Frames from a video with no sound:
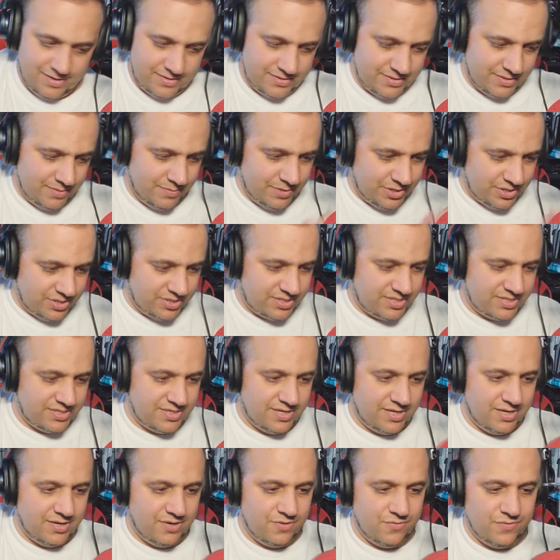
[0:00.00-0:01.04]
so let me
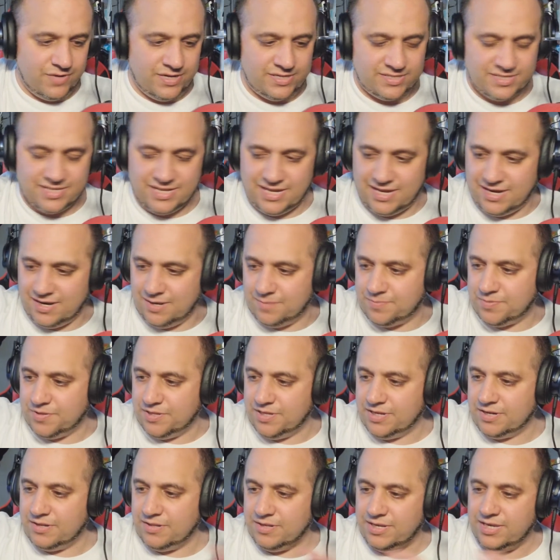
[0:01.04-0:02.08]
just raise that up a
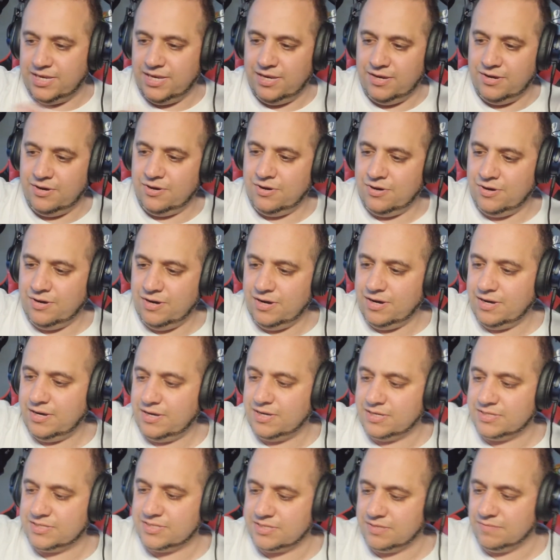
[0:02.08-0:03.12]
little here,
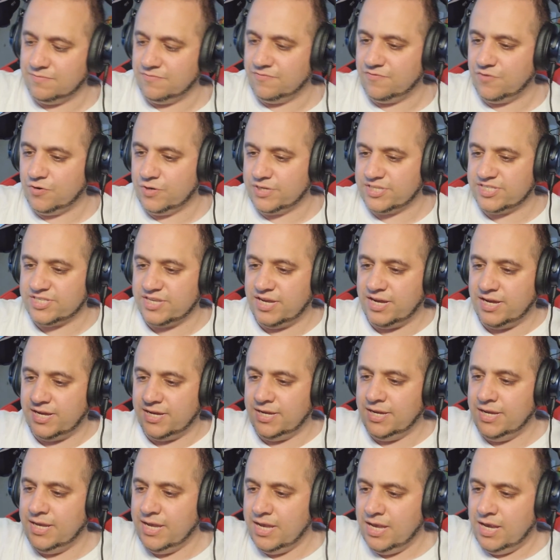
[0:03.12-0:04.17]
get some voice
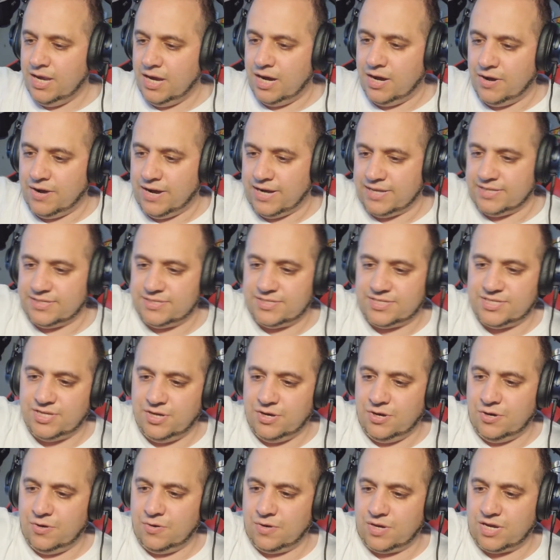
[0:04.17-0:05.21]
on. All right,
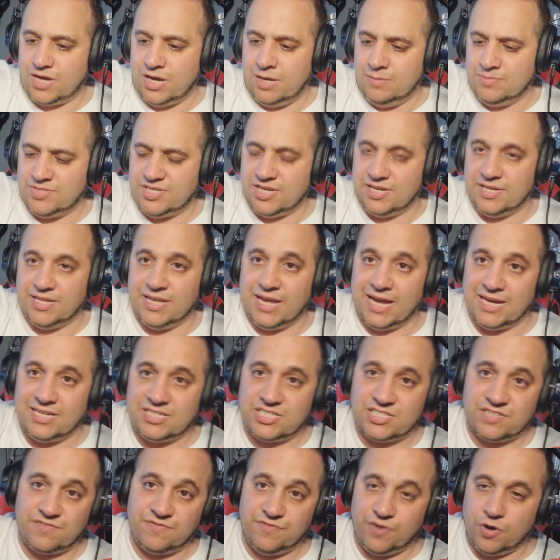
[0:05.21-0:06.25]
so comes in
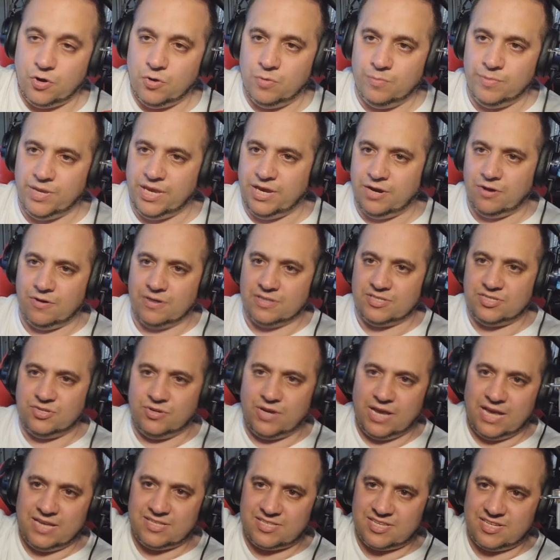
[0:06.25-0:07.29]
nice foam here, as you
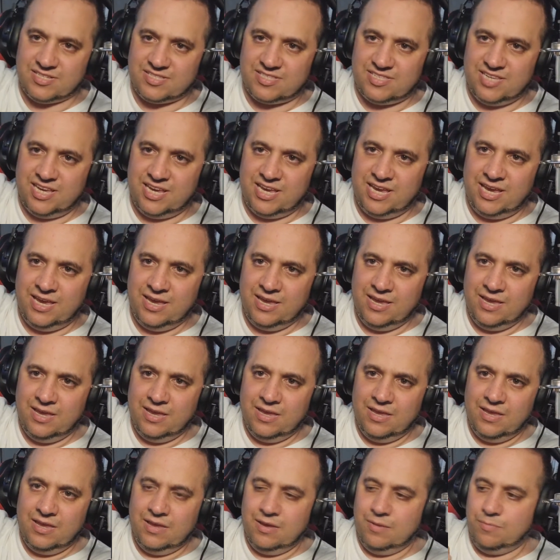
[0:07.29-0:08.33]
guys could see,
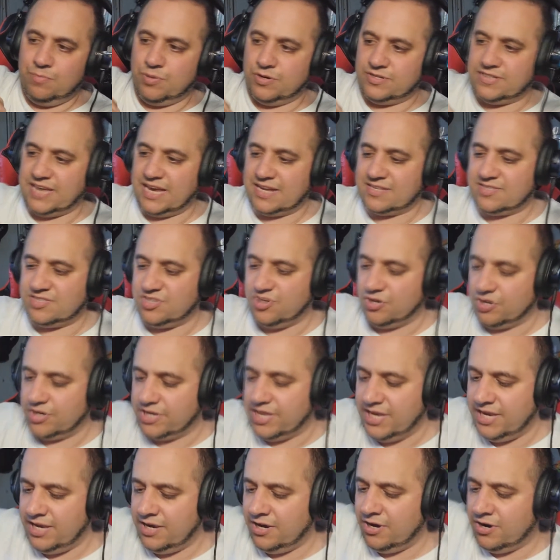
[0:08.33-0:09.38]
protects your
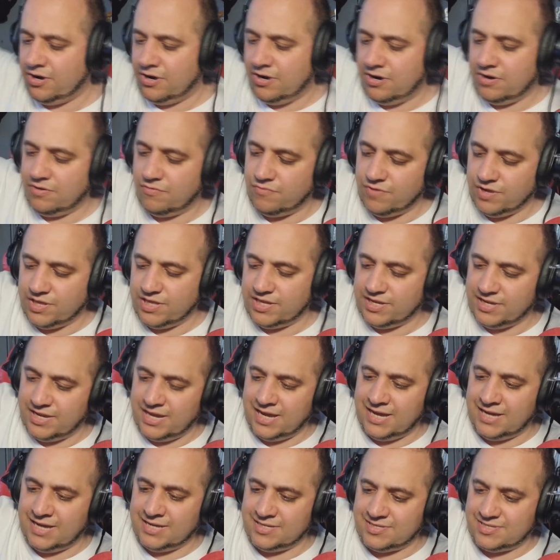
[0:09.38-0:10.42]
gear really
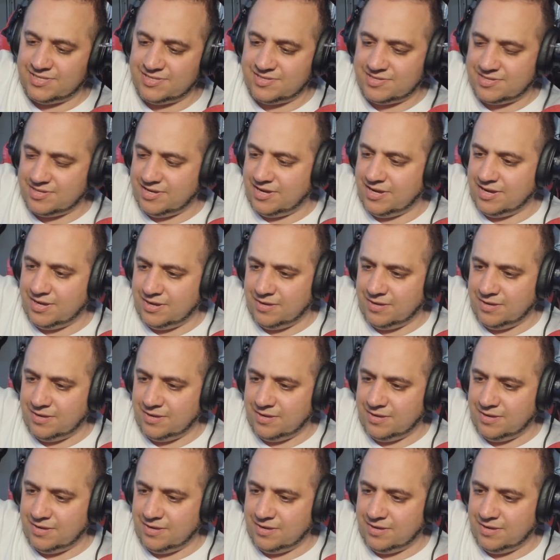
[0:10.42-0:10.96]
nice.